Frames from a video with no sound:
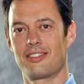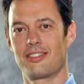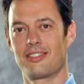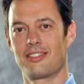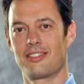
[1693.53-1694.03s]

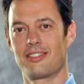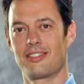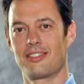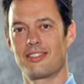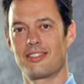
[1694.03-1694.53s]

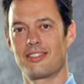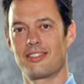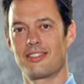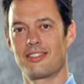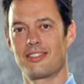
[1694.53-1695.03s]

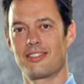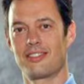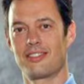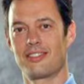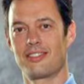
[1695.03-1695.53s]

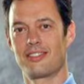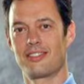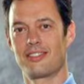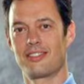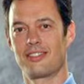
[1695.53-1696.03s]

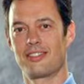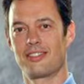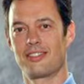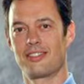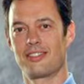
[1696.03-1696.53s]

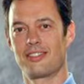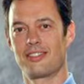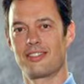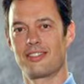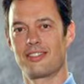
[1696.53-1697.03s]

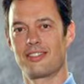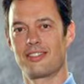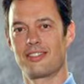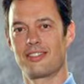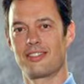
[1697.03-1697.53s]

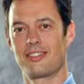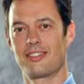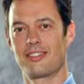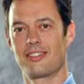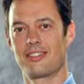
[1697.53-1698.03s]

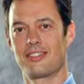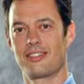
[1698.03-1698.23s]
This is a still picture; no speech is visible.